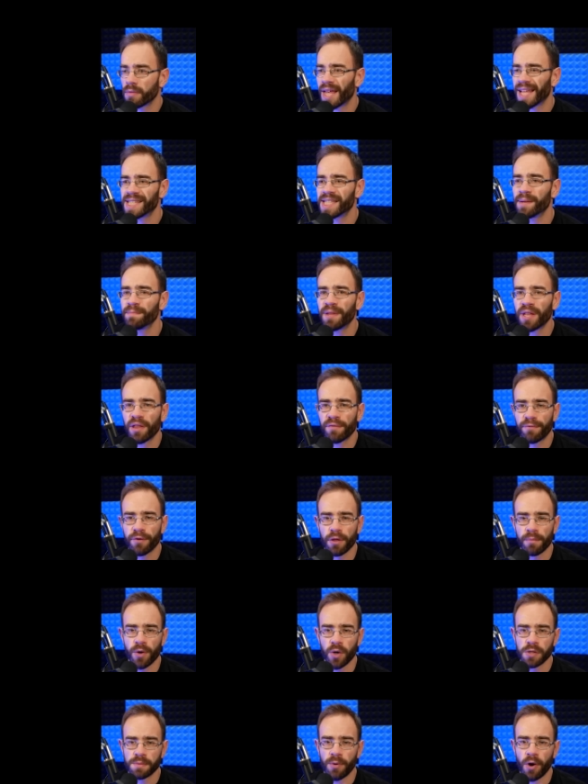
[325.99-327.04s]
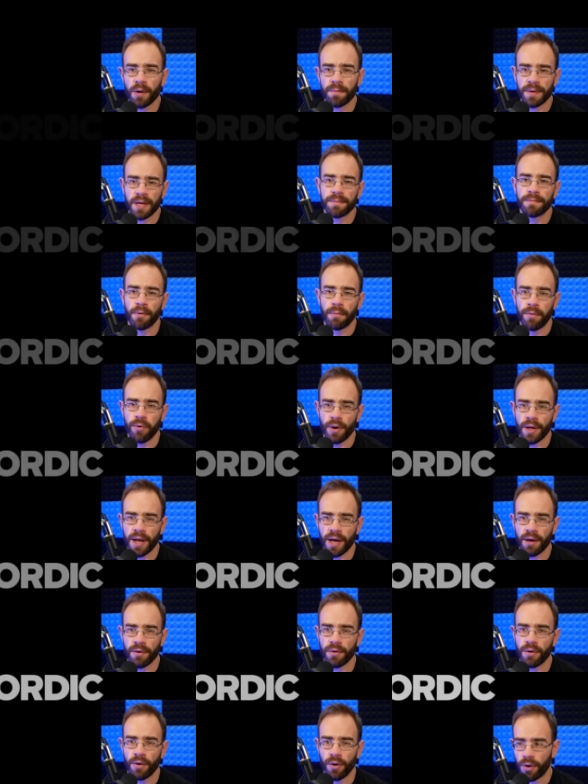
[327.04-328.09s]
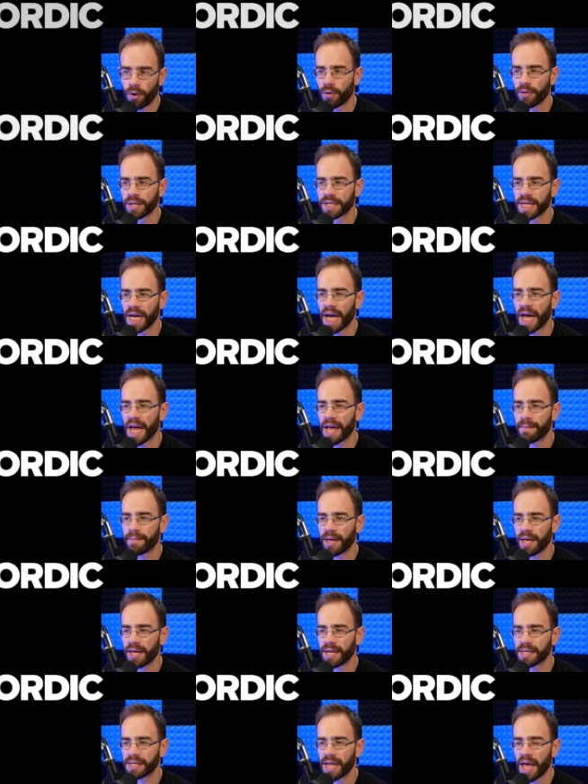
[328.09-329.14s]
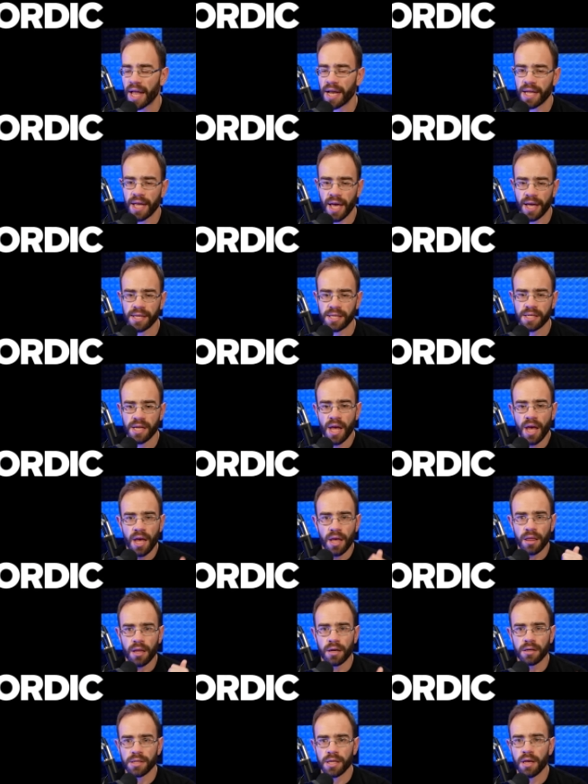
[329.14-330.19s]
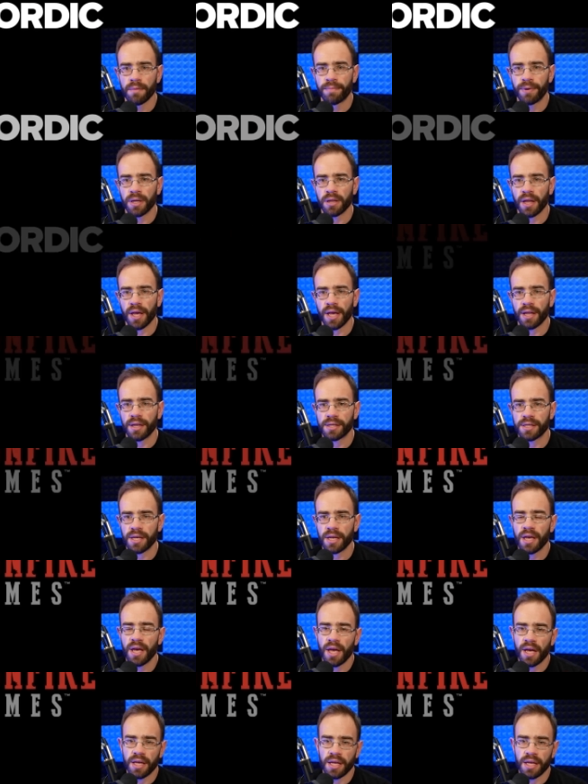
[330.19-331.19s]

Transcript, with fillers: That's something that for the most part people point out all the time is that, yes, there's input latency.